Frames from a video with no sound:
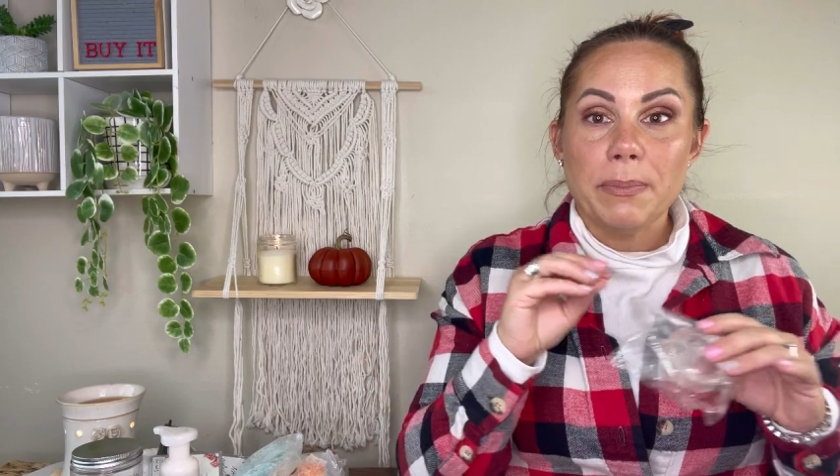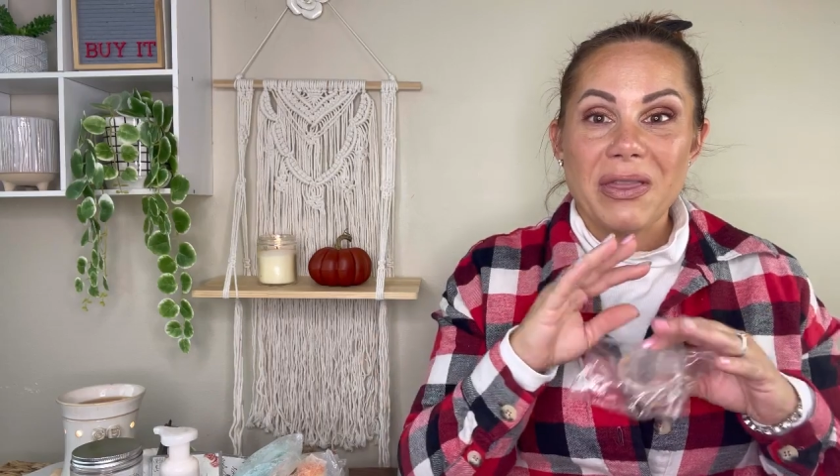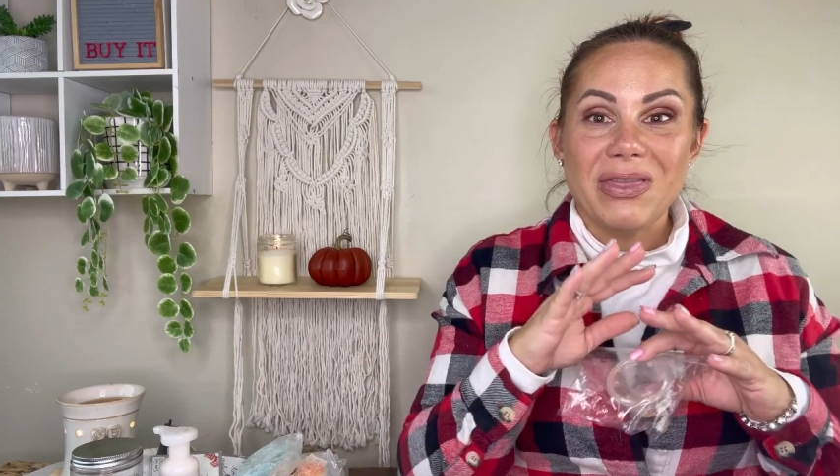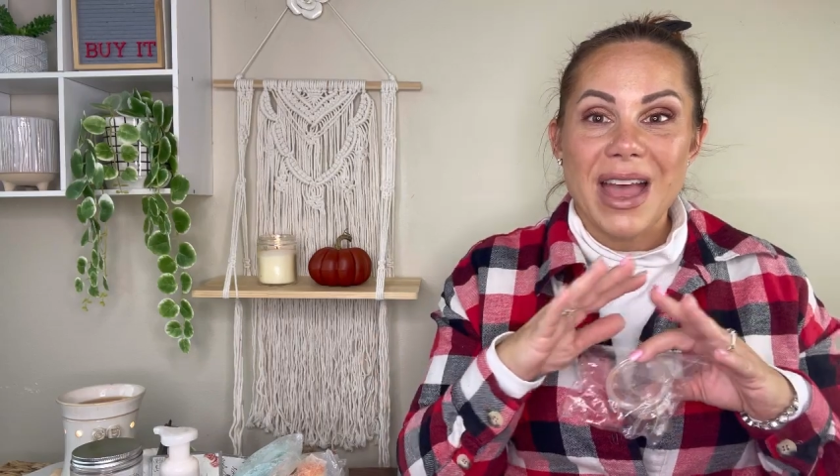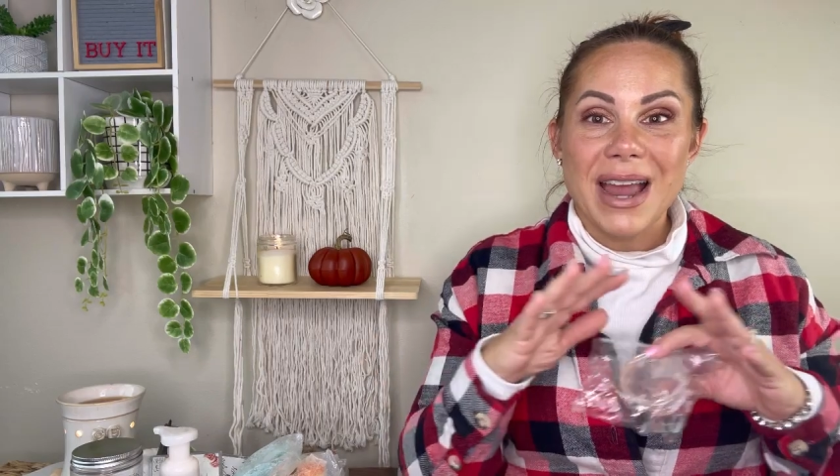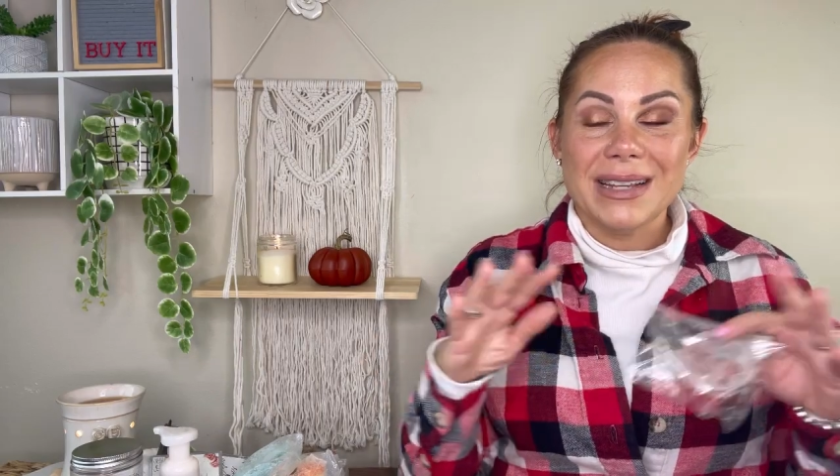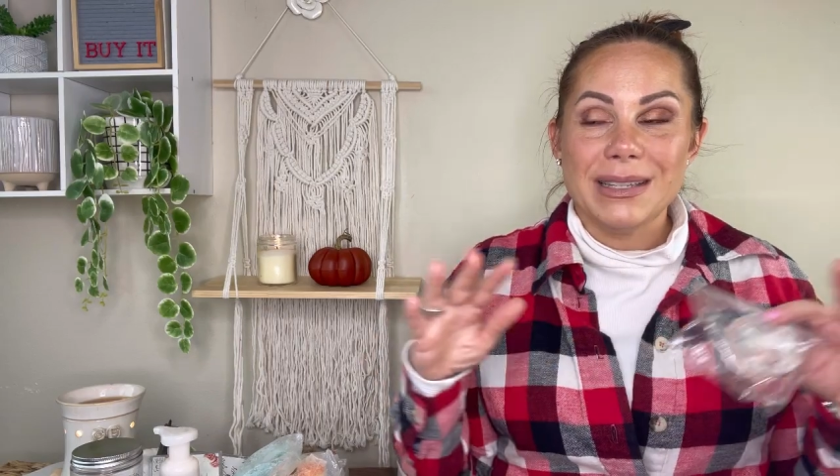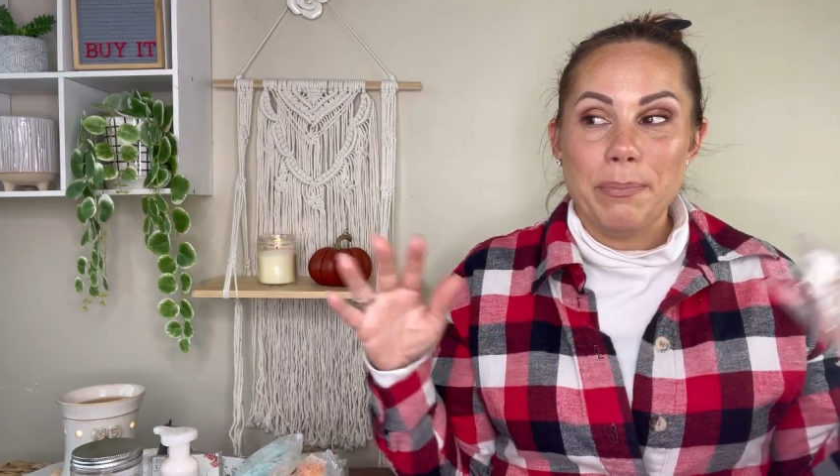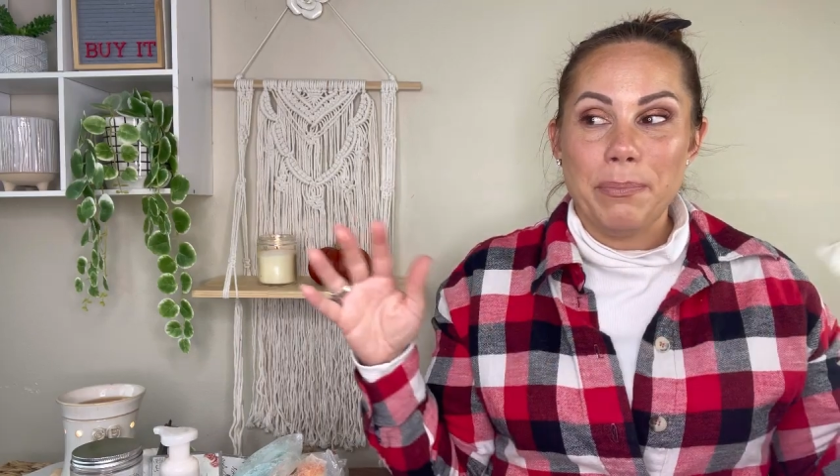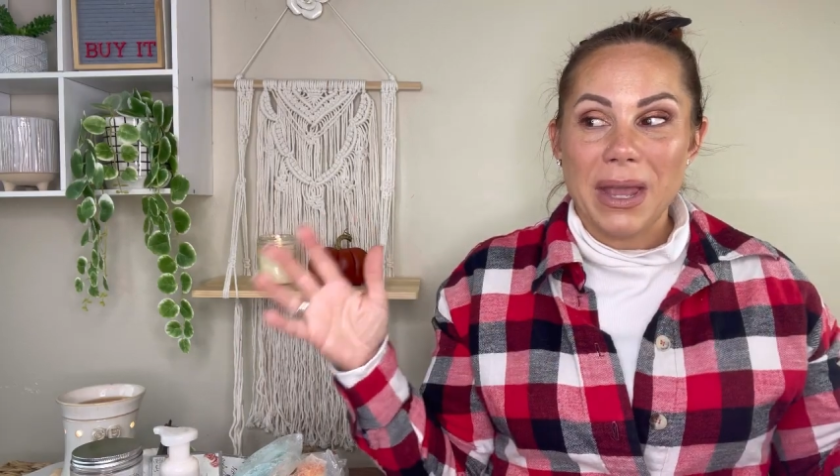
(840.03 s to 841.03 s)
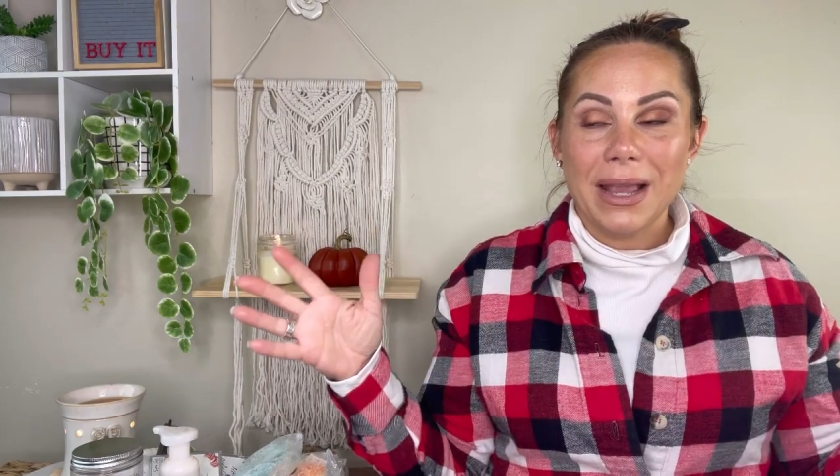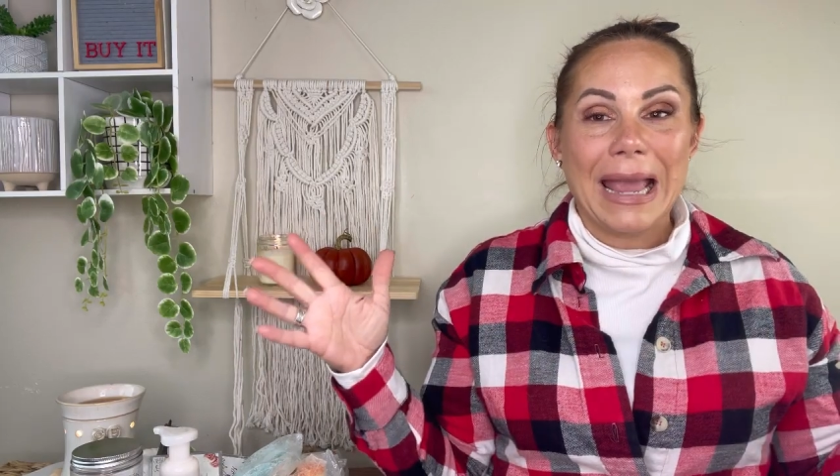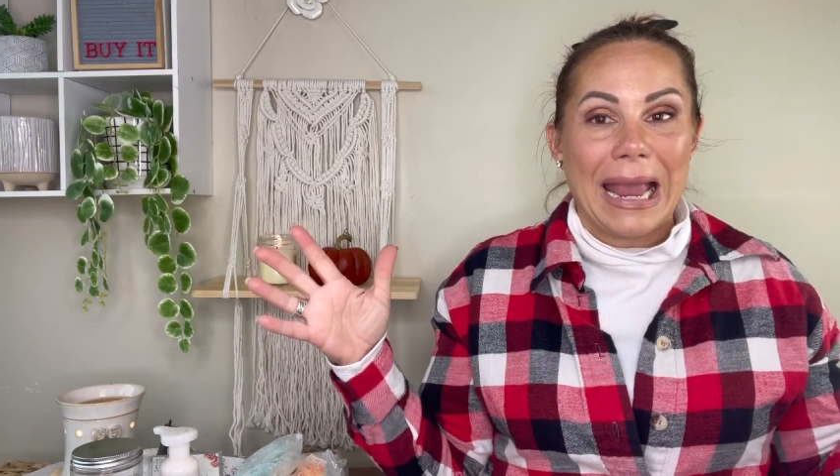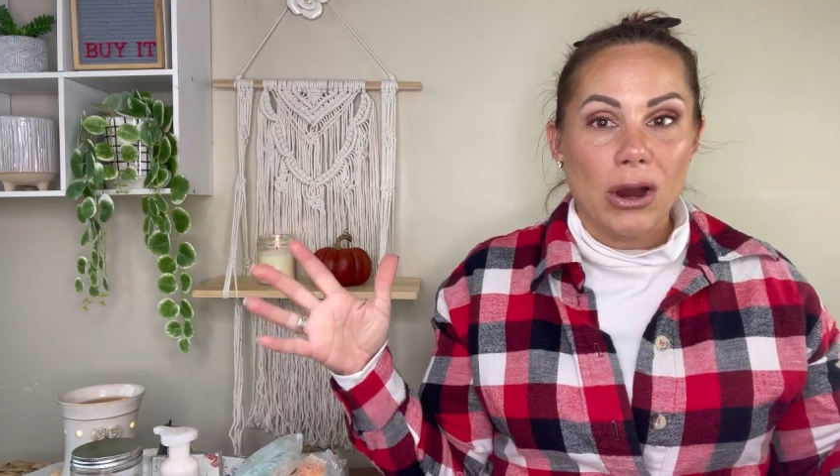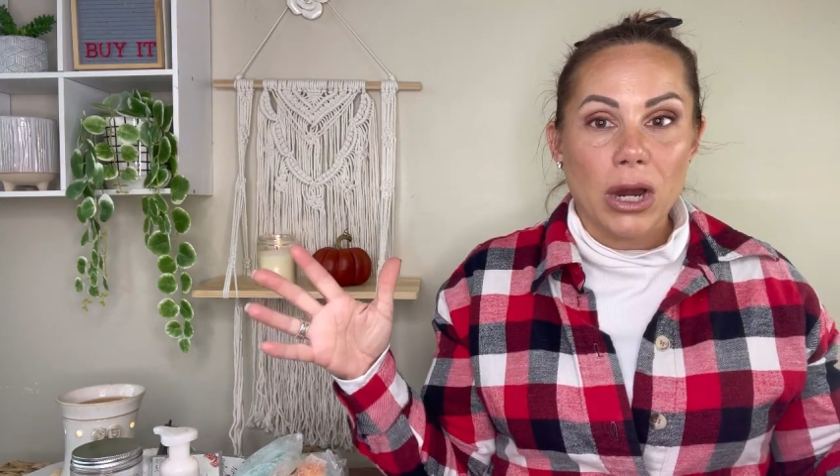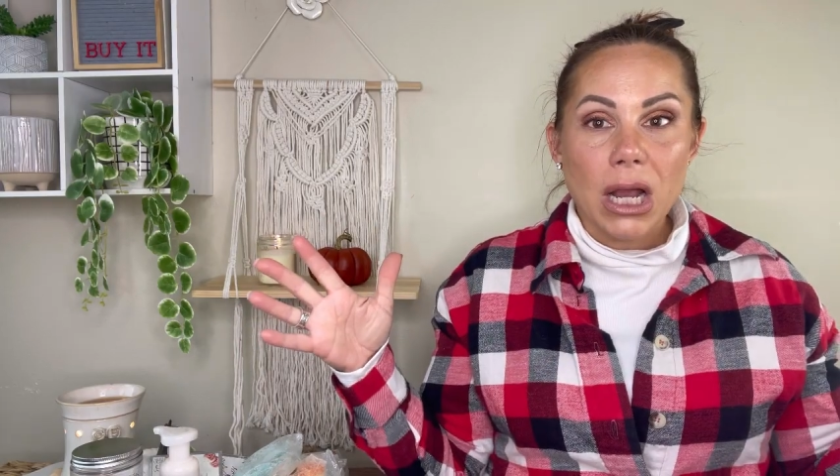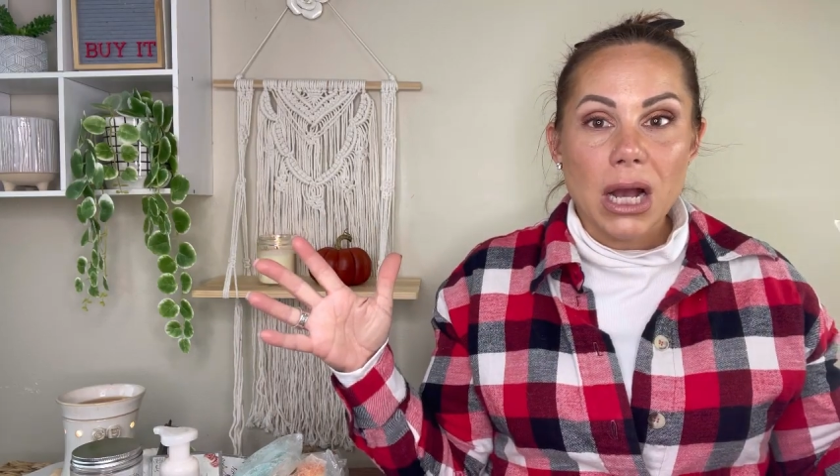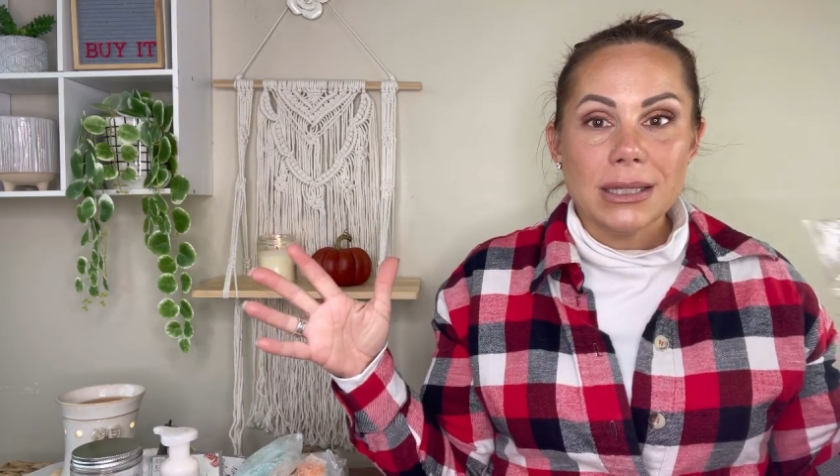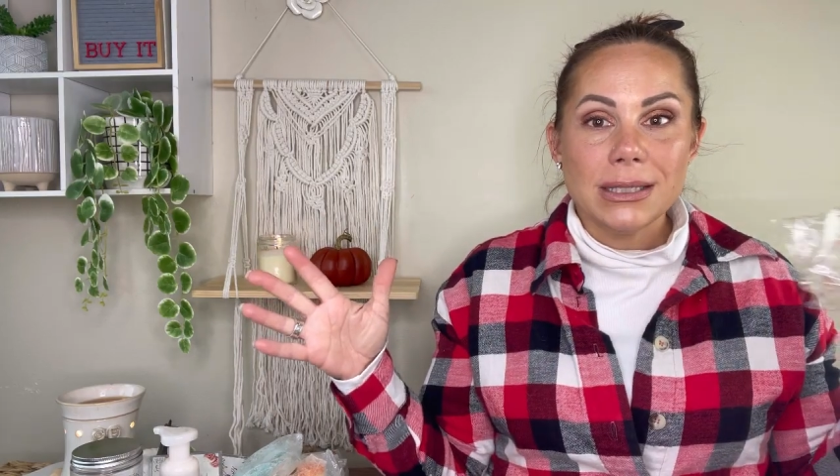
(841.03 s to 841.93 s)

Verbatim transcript: but that is a big area.